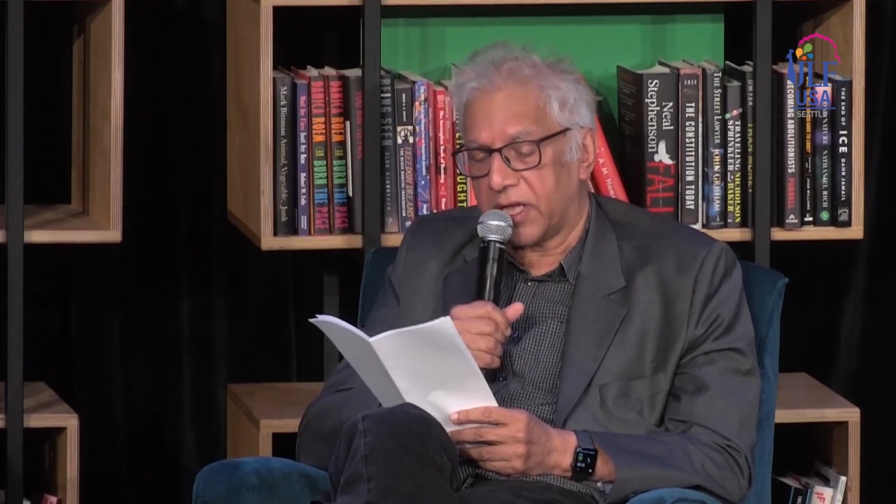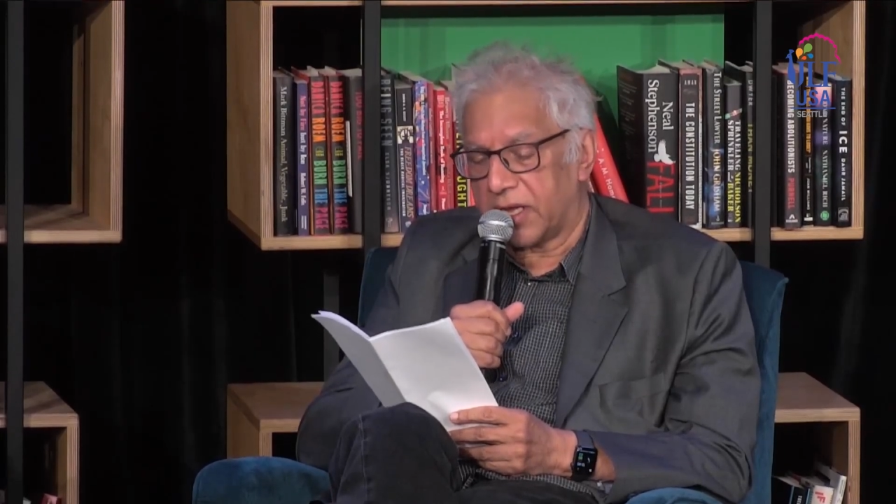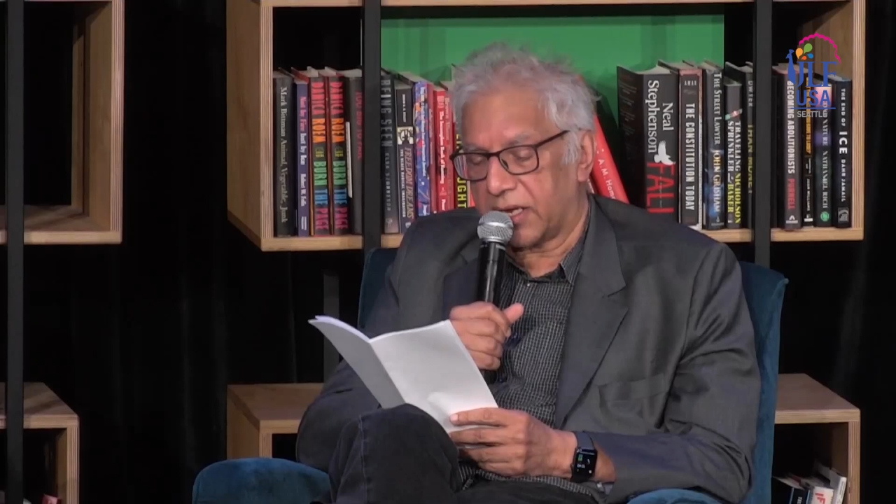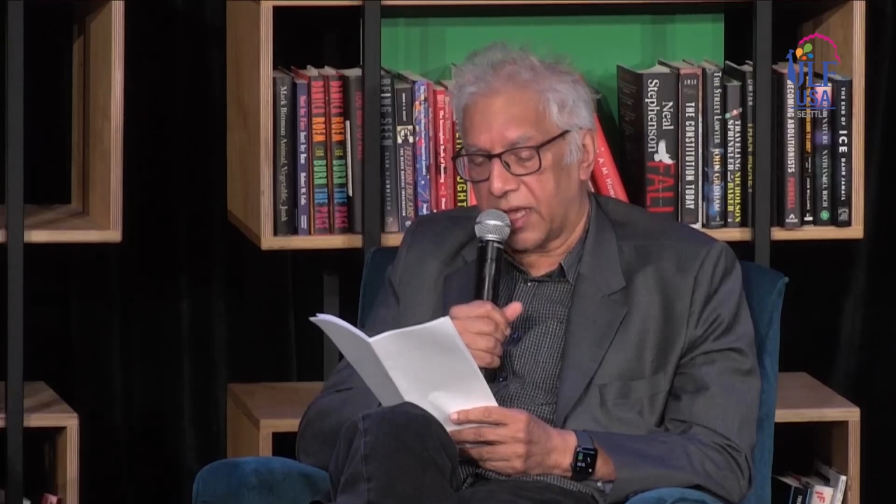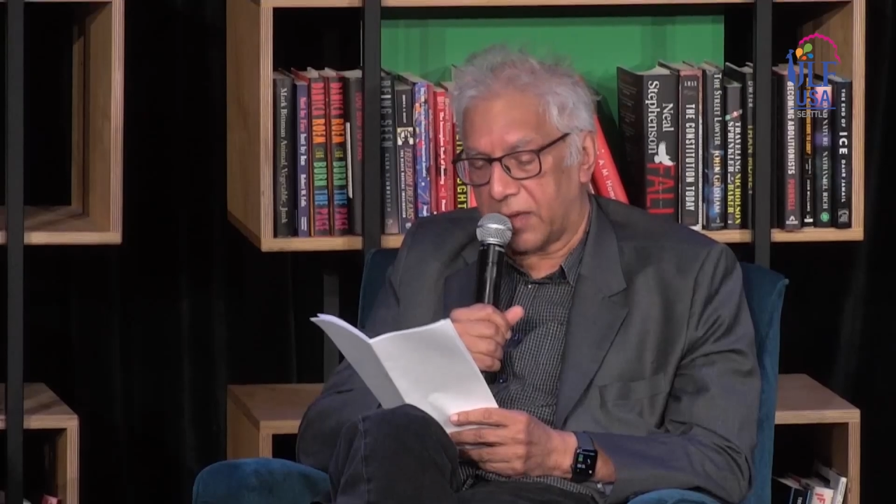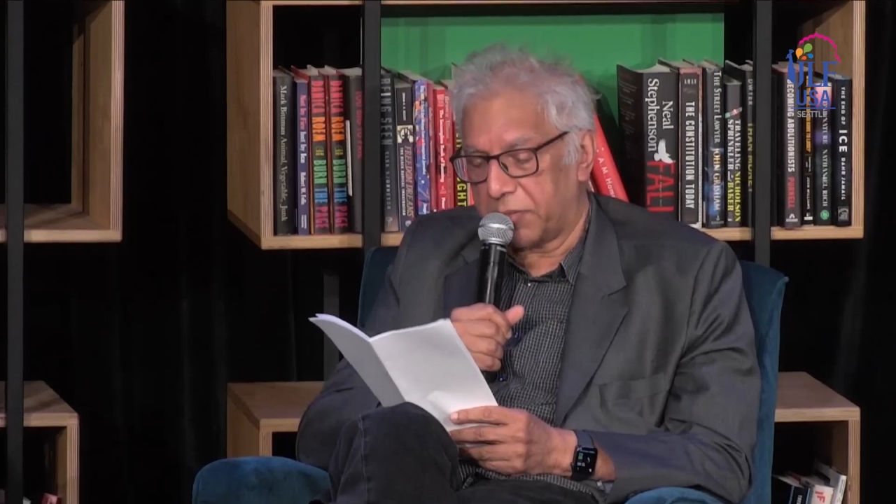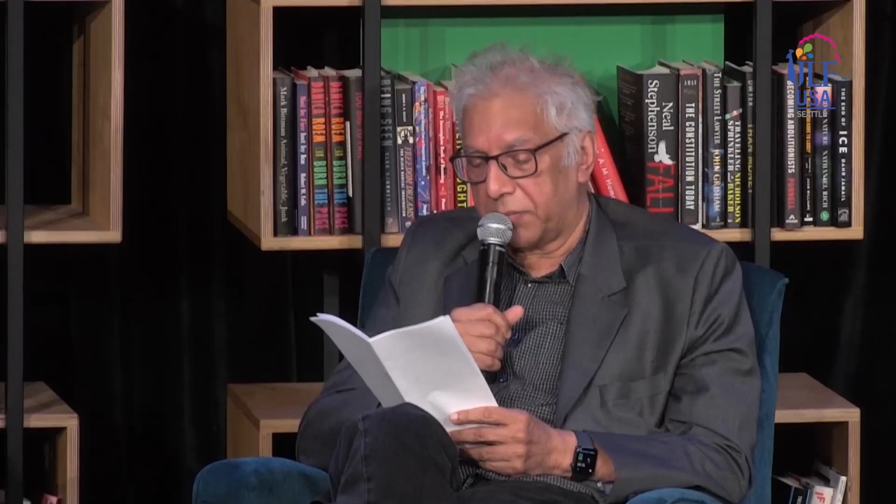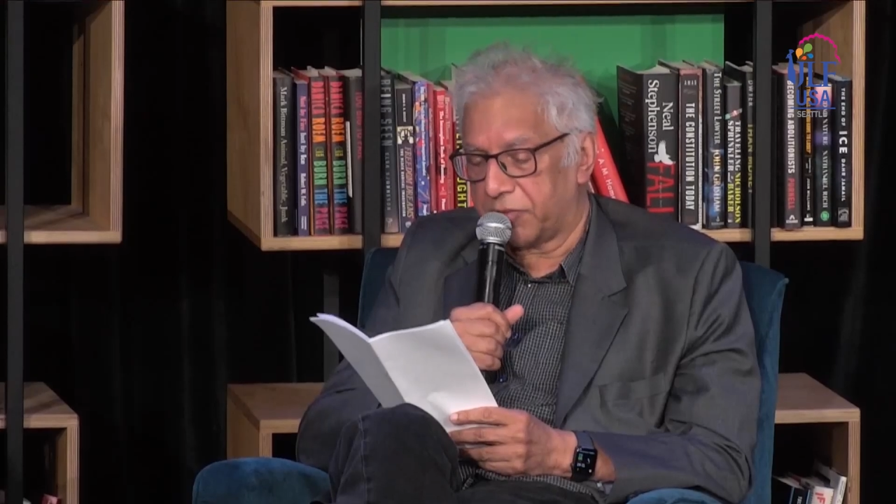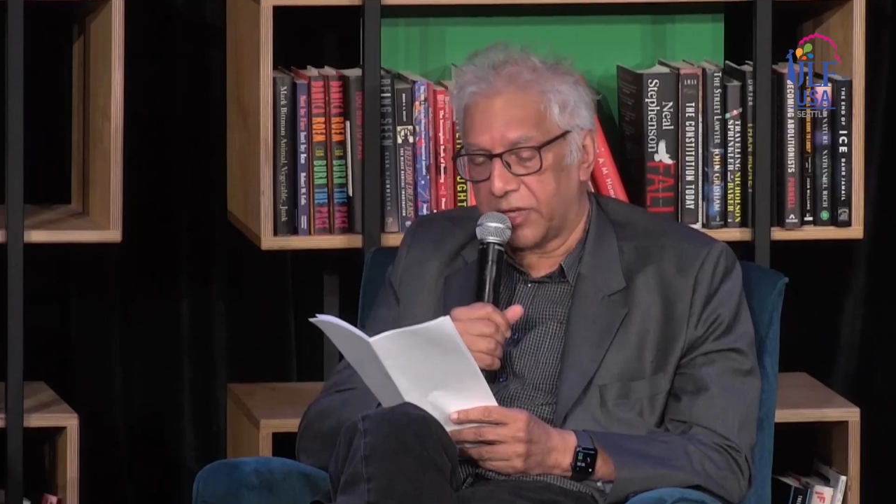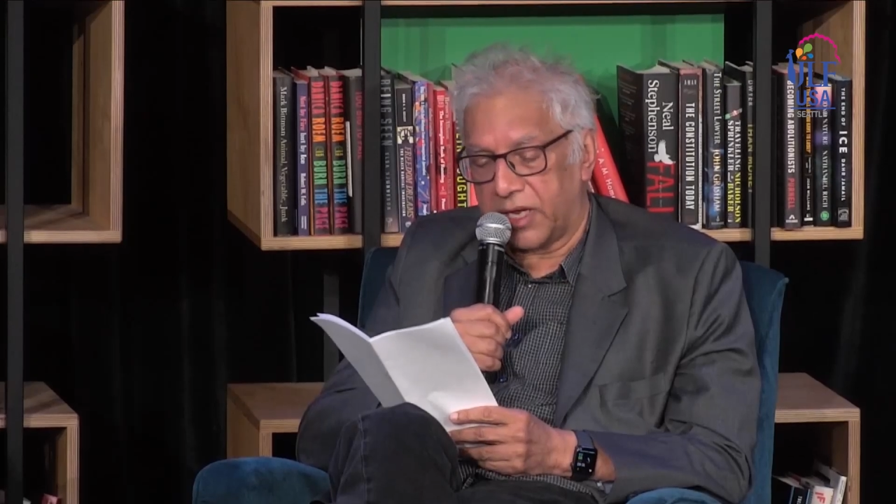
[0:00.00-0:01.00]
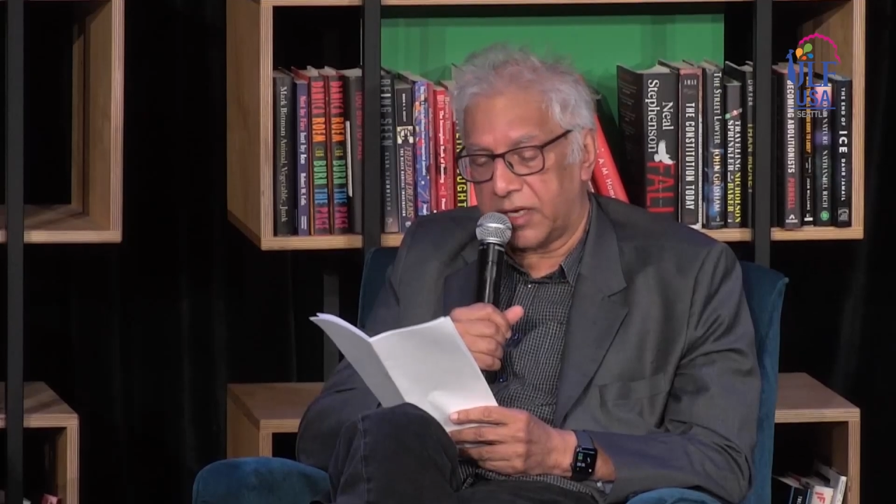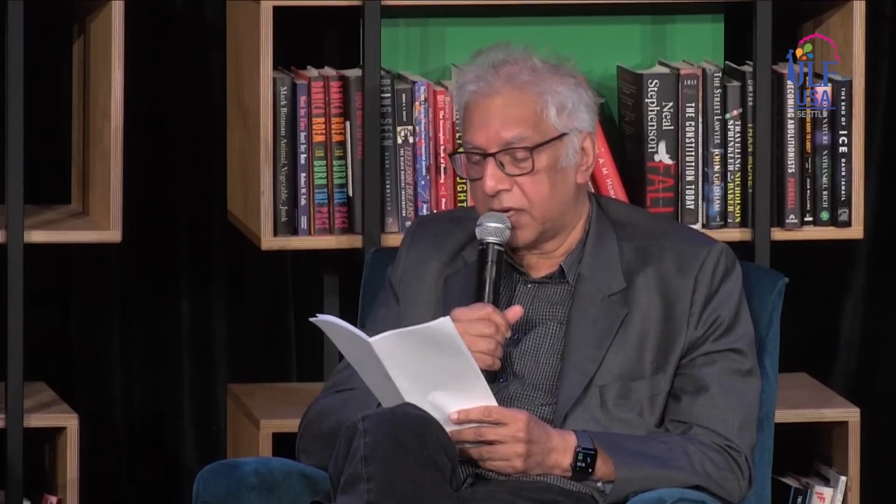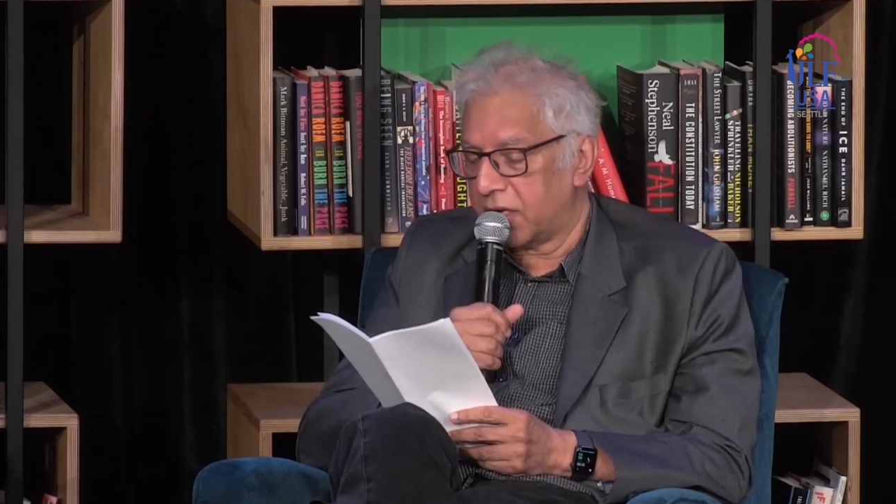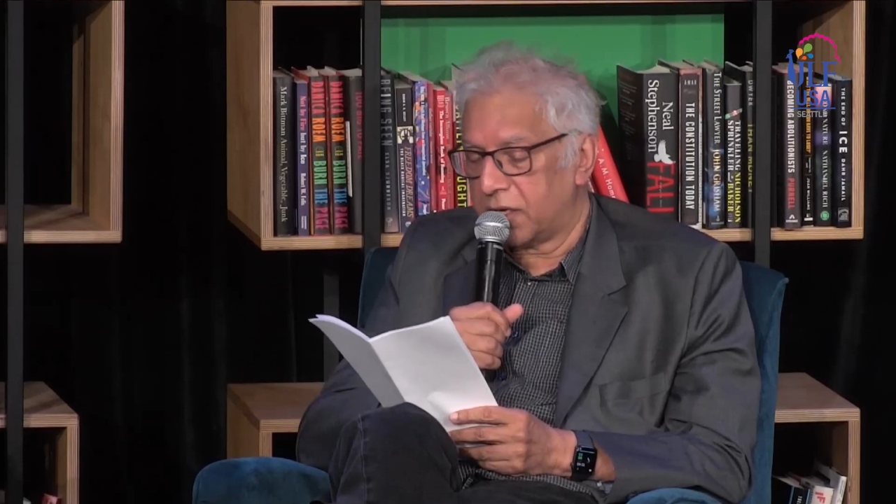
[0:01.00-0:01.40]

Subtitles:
that happy plain